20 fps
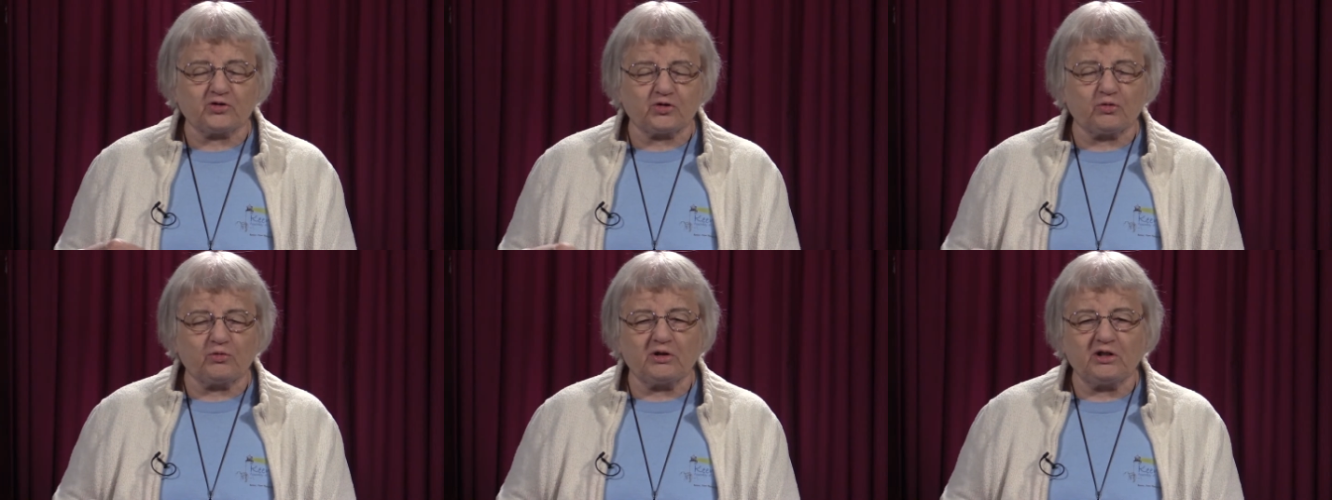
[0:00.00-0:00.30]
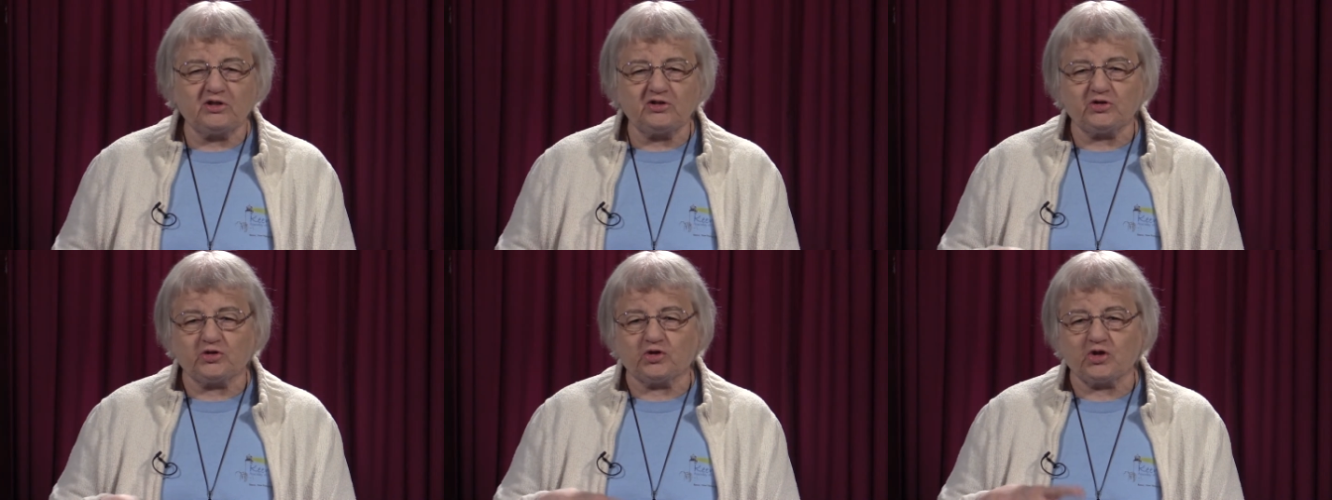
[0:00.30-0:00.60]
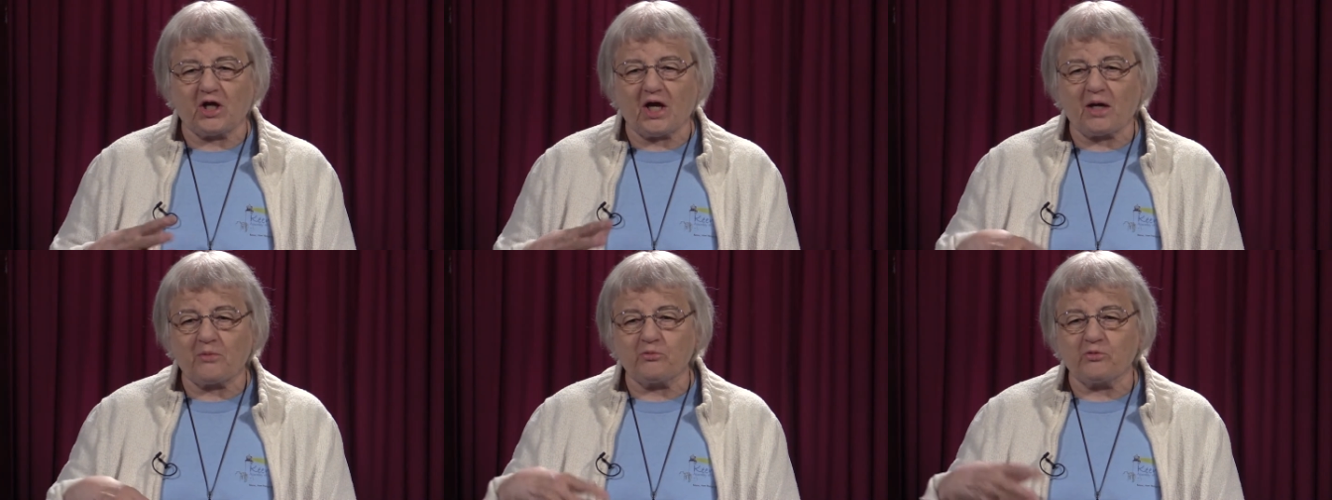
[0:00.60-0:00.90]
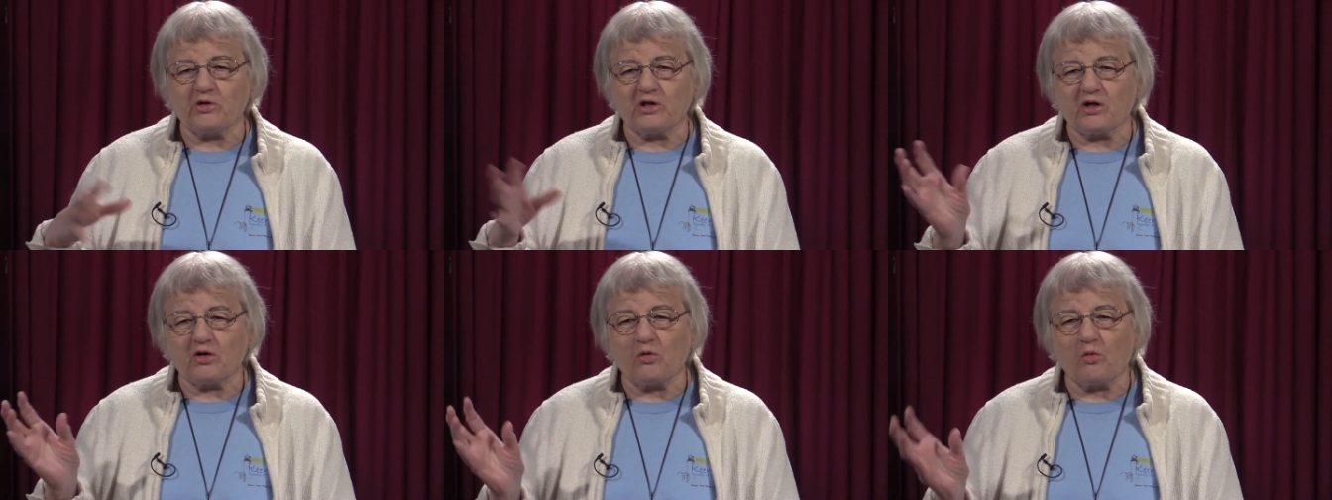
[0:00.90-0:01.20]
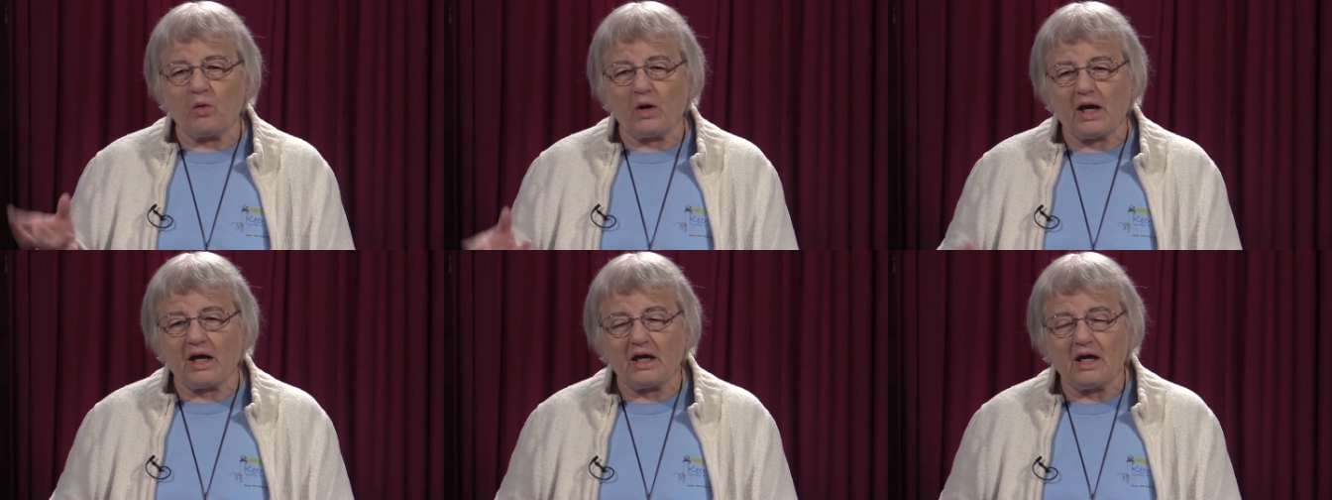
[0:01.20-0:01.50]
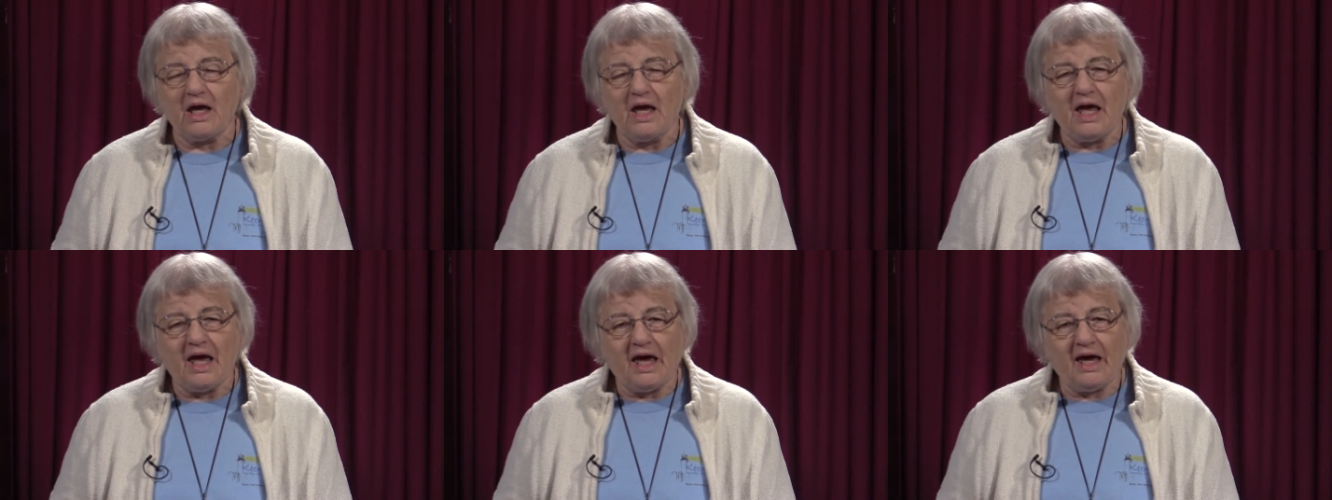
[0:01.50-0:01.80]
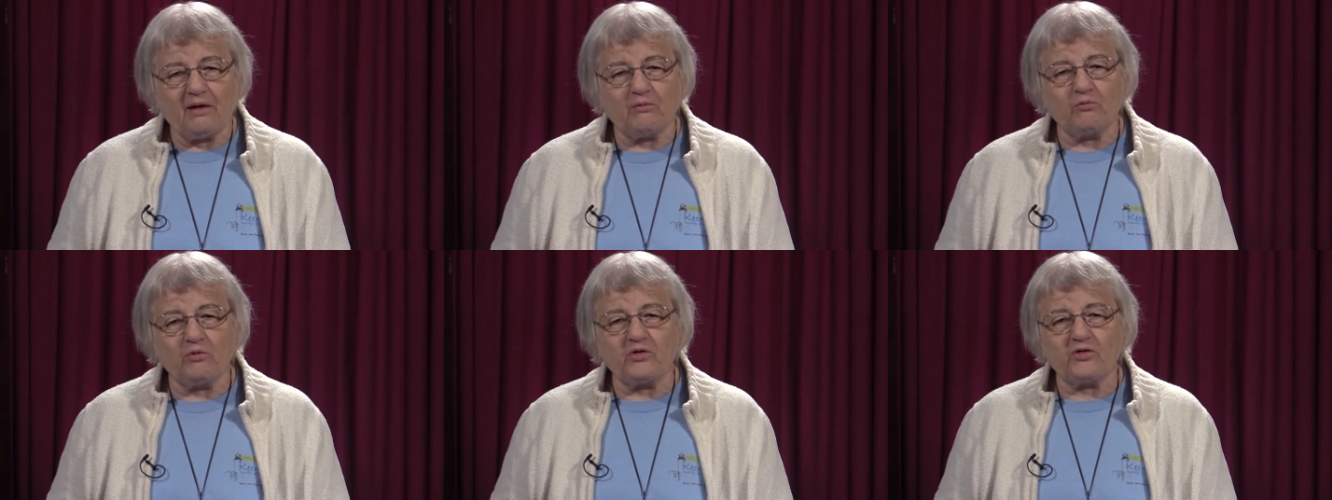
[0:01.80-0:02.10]
So he's jabbering away,
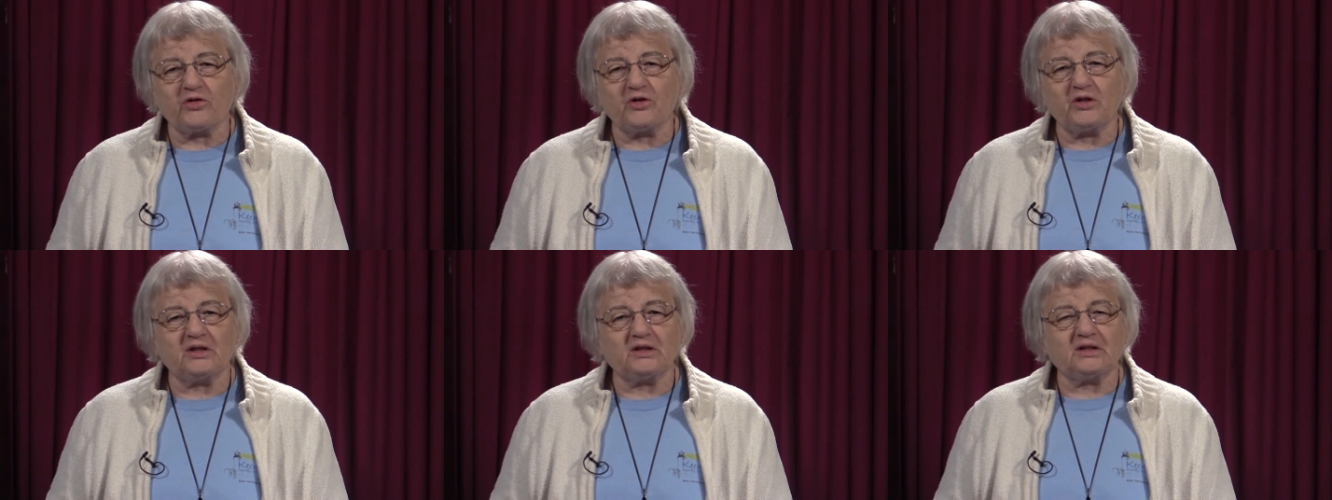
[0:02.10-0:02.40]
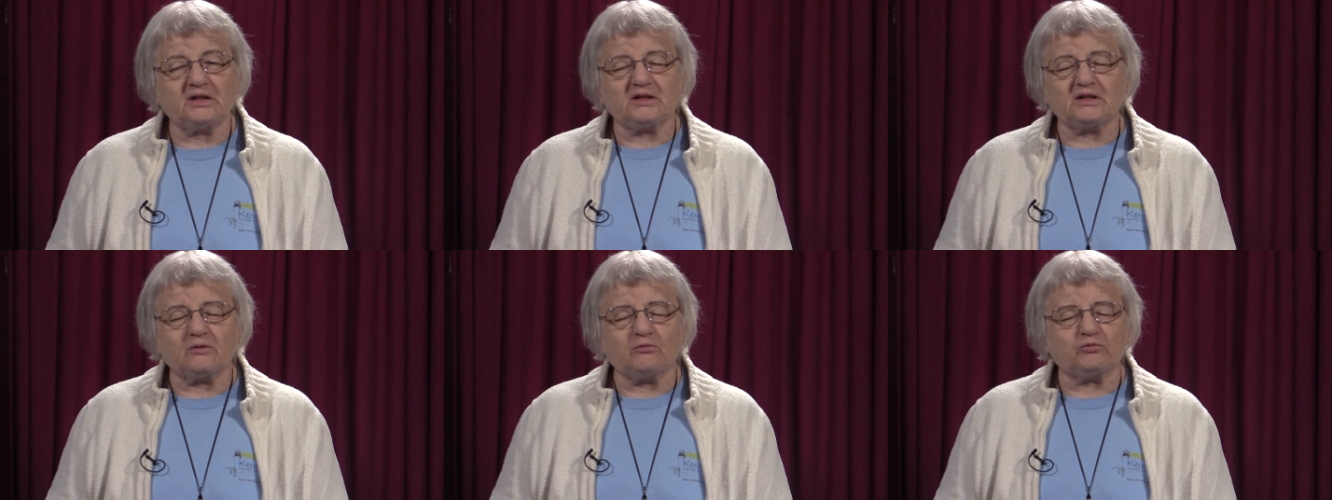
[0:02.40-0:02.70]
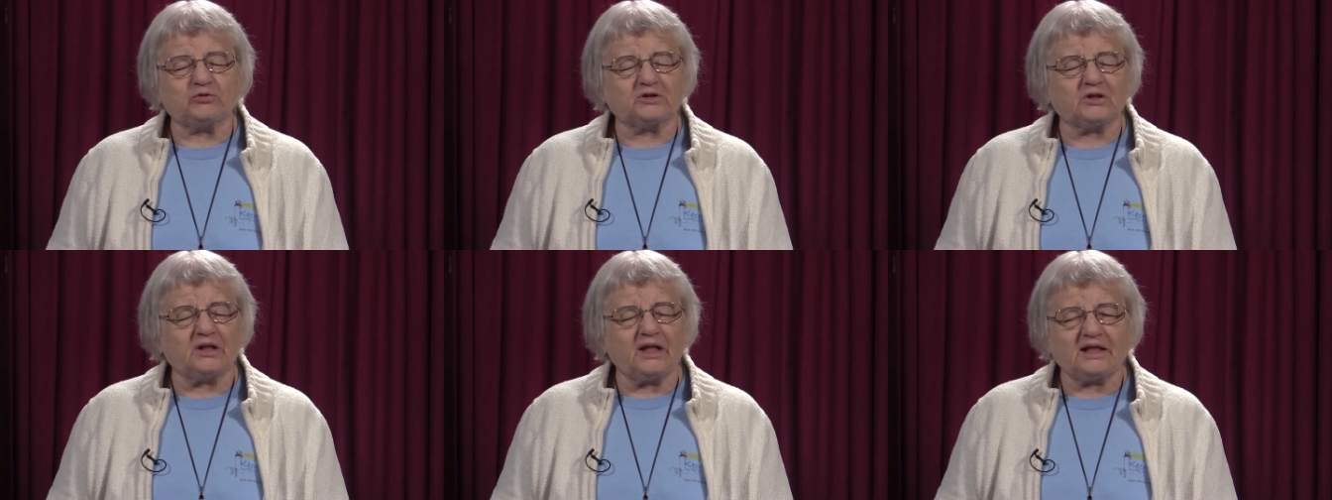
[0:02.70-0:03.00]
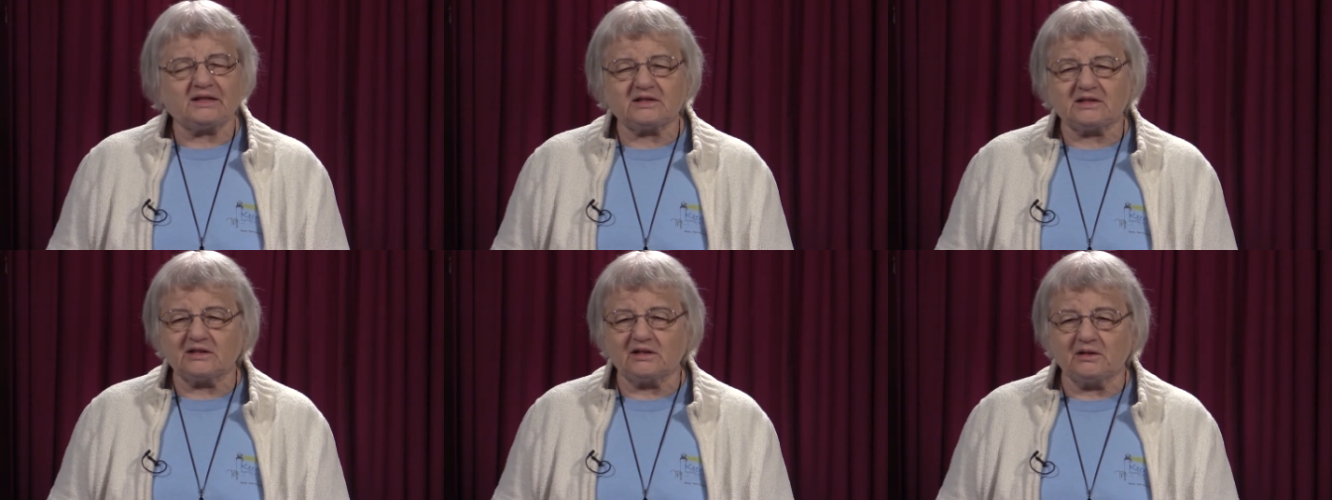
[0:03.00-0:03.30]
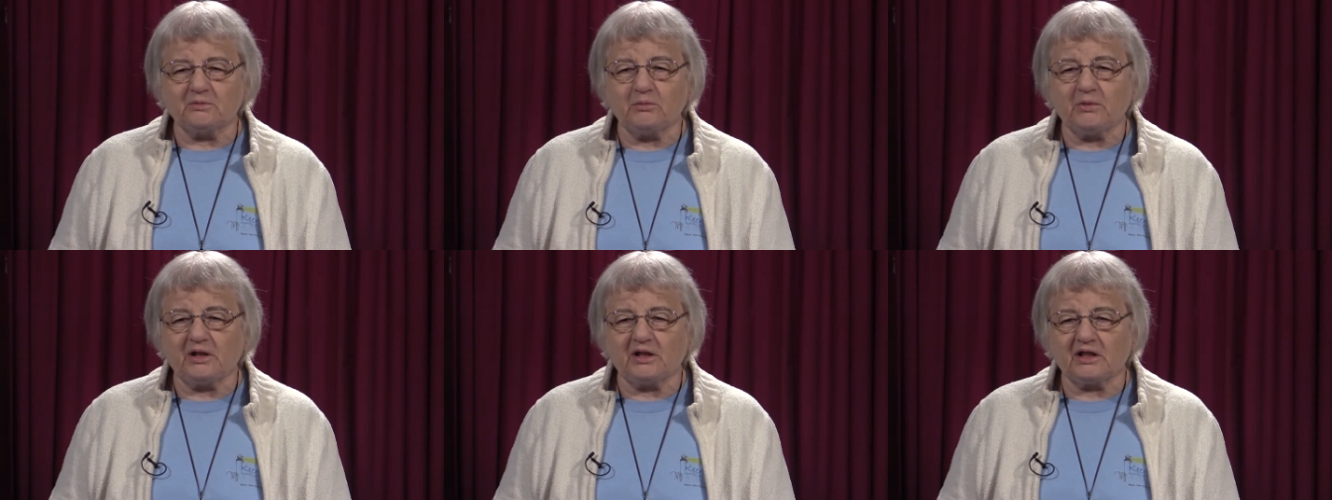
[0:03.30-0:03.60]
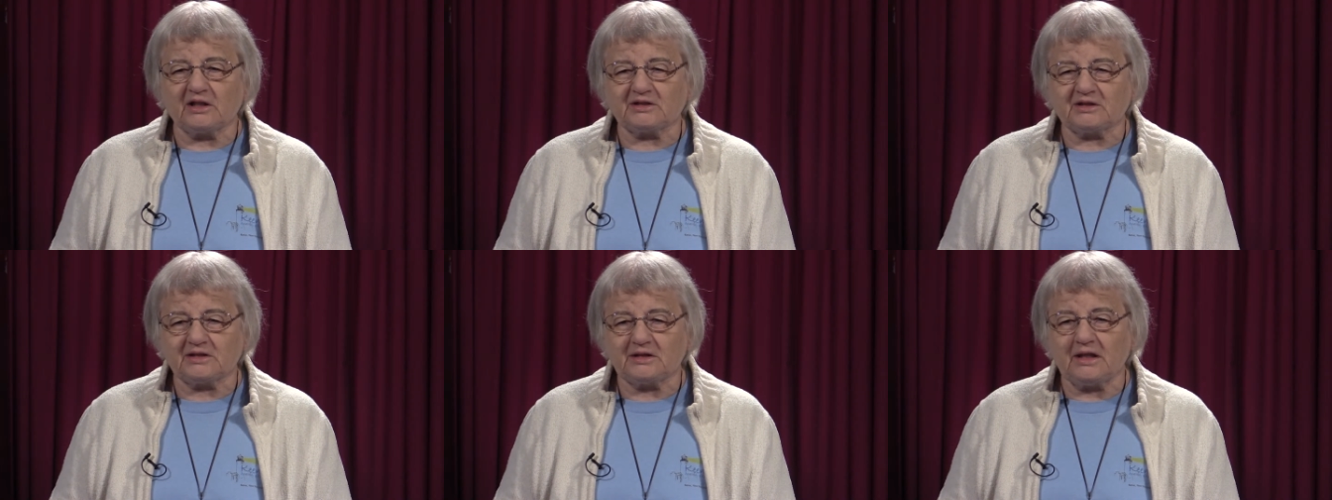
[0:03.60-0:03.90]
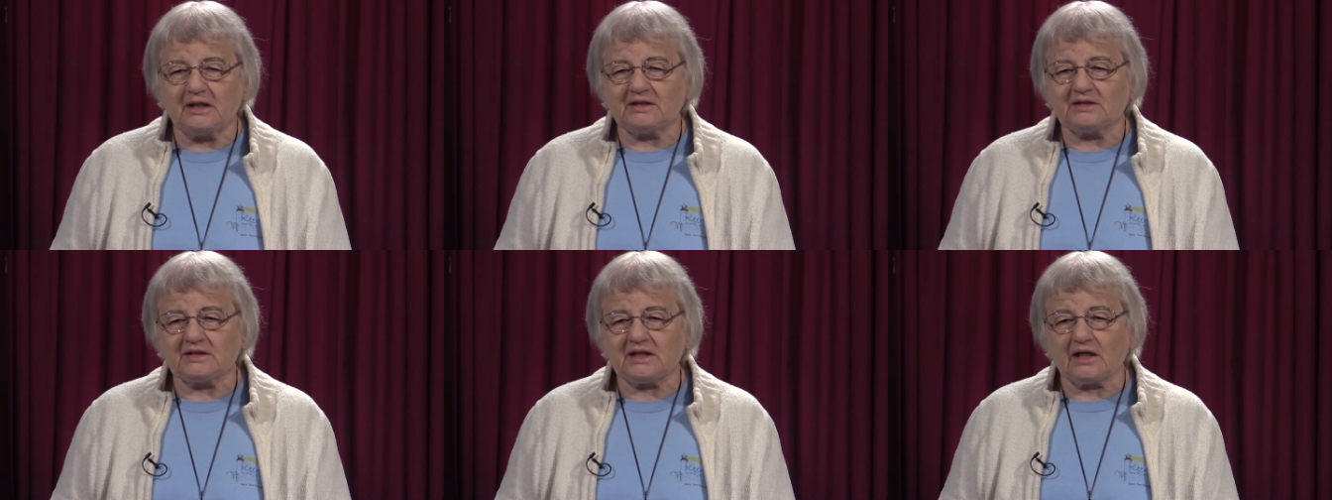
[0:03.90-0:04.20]
and within with less than a minute,
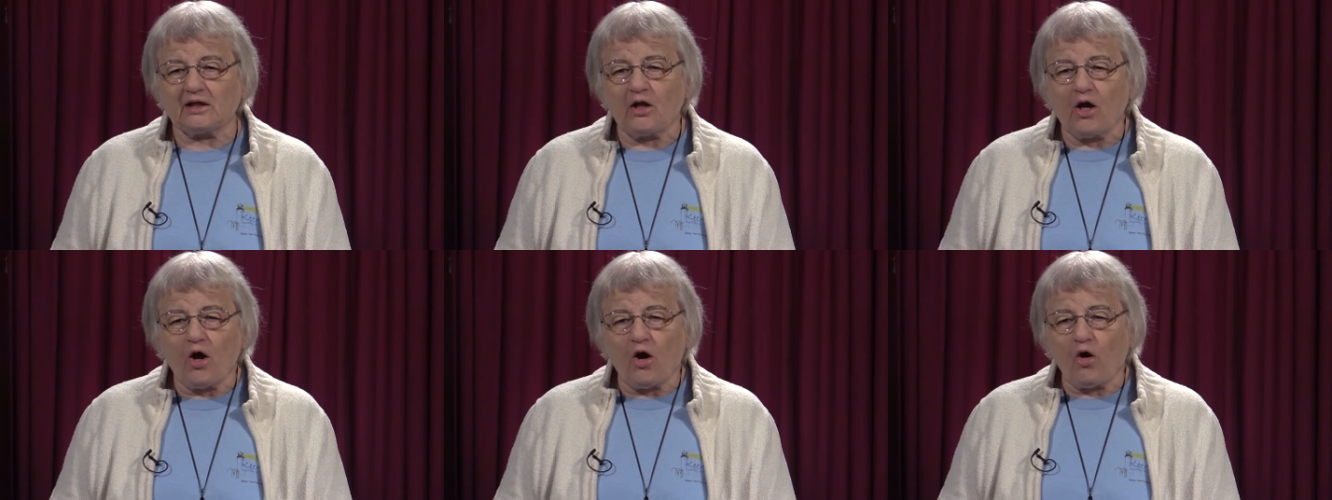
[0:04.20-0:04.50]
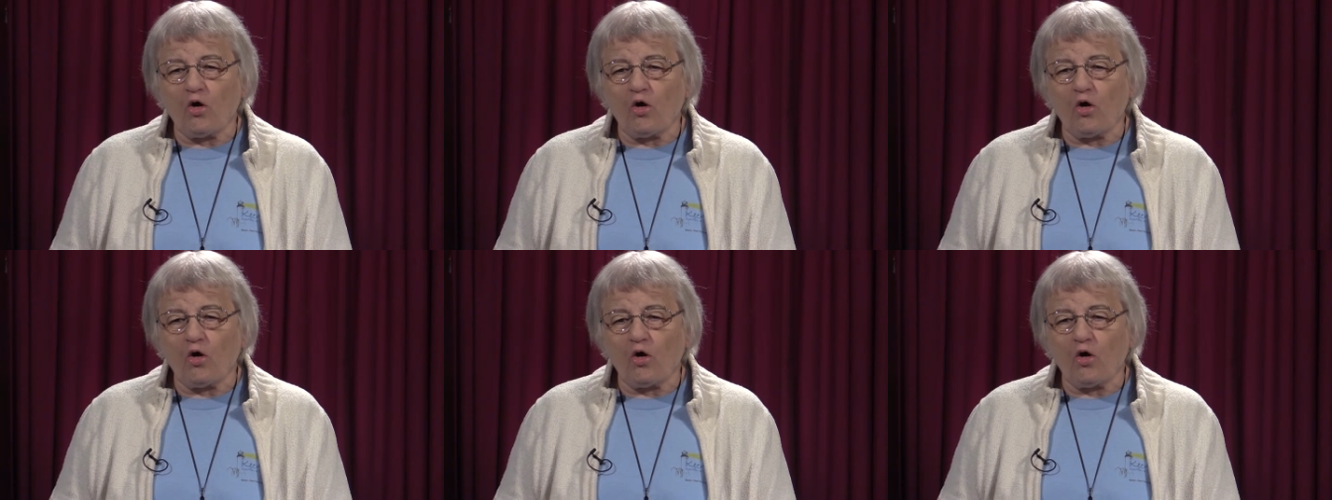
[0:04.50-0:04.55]
he said,